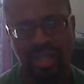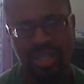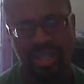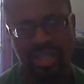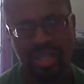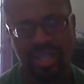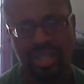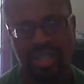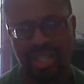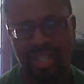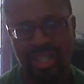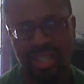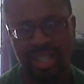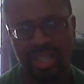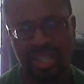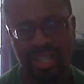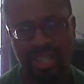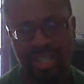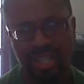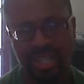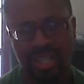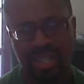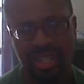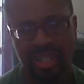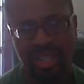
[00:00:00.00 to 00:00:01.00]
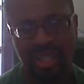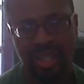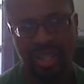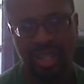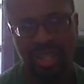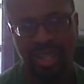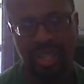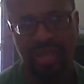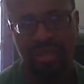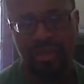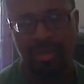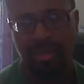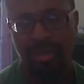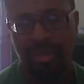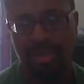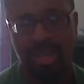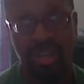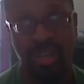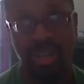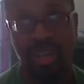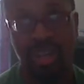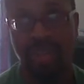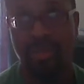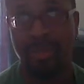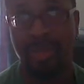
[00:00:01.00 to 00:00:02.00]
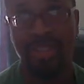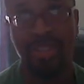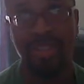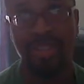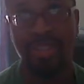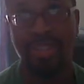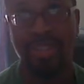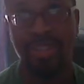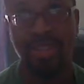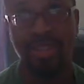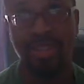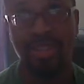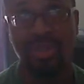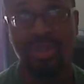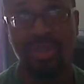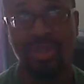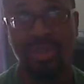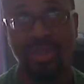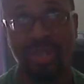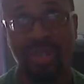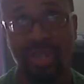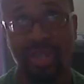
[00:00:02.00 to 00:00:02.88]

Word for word: Yes, indeed. May God bless her soul,